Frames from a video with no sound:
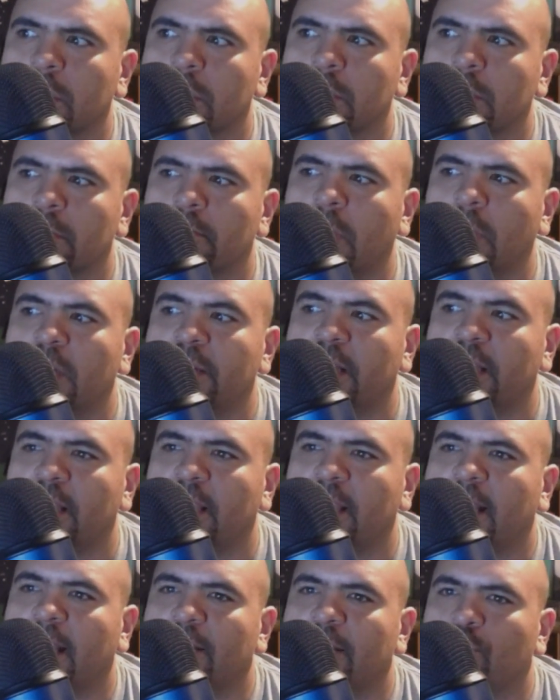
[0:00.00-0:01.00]
Monday
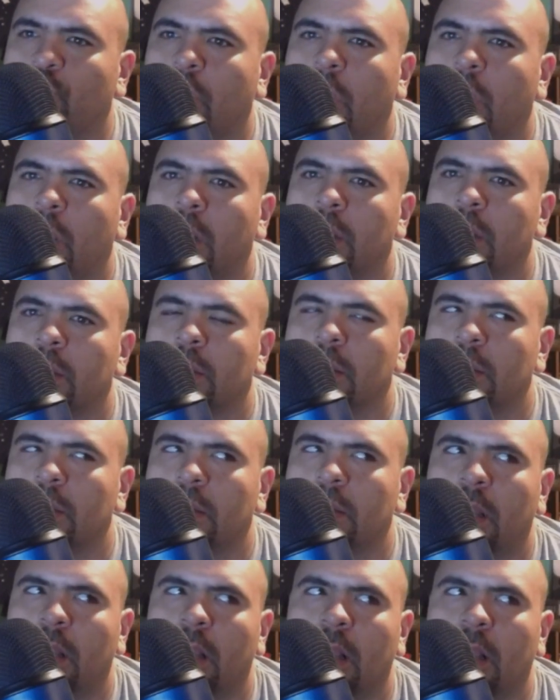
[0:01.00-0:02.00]
on Raw,
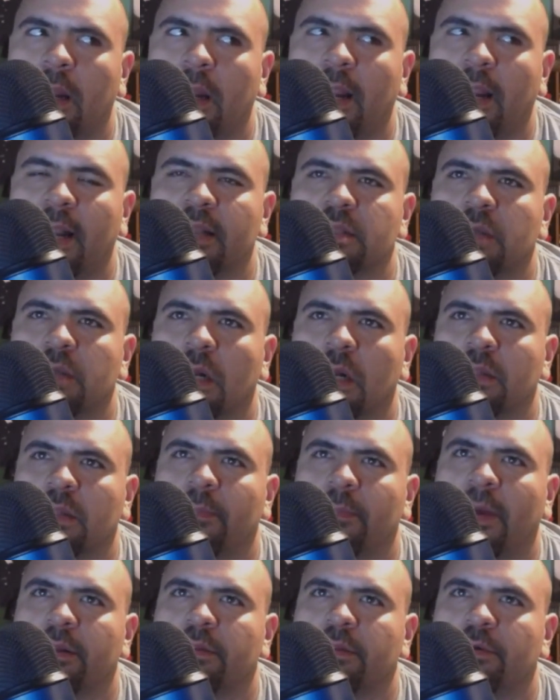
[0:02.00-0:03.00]
kind of talked
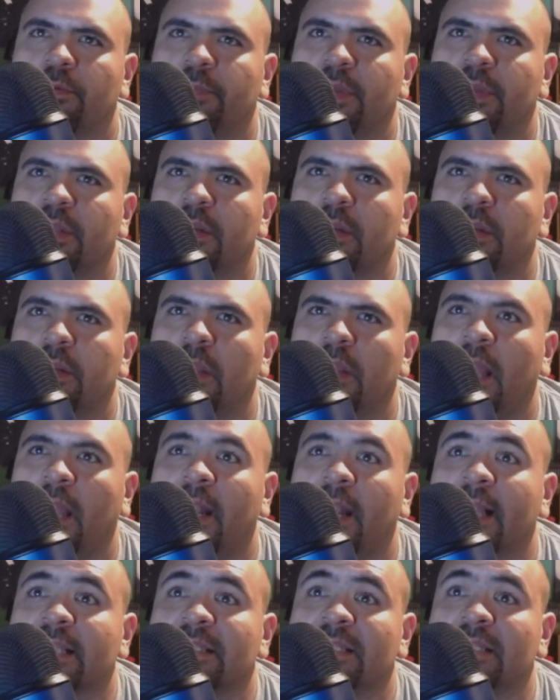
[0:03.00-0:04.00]
about a little bit
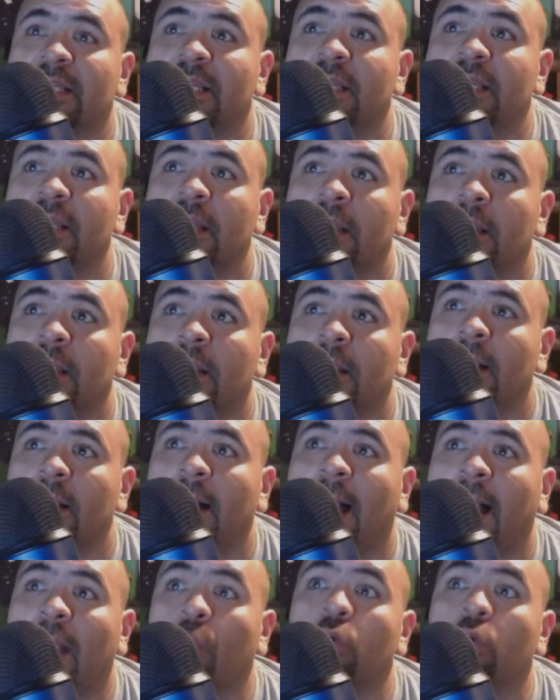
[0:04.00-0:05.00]
NXT.
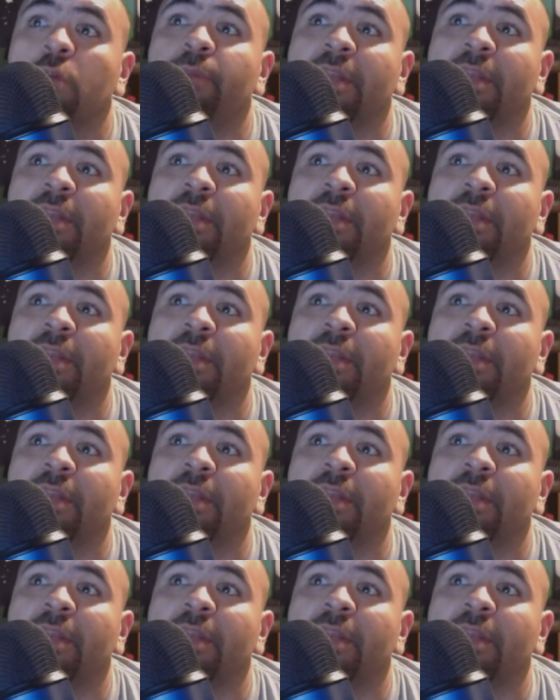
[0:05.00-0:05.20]
I will be